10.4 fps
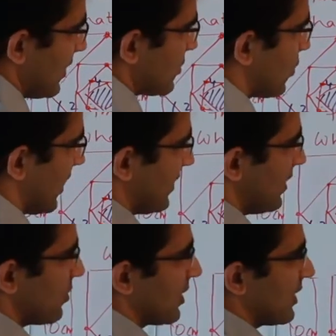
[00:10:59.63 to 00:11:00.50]
So I
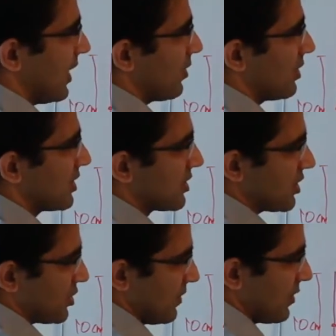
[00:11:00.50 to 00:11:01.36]
think you can calculate
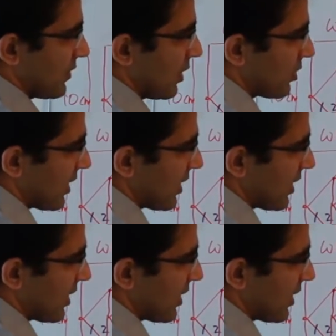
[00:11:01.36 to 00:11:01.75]
just even without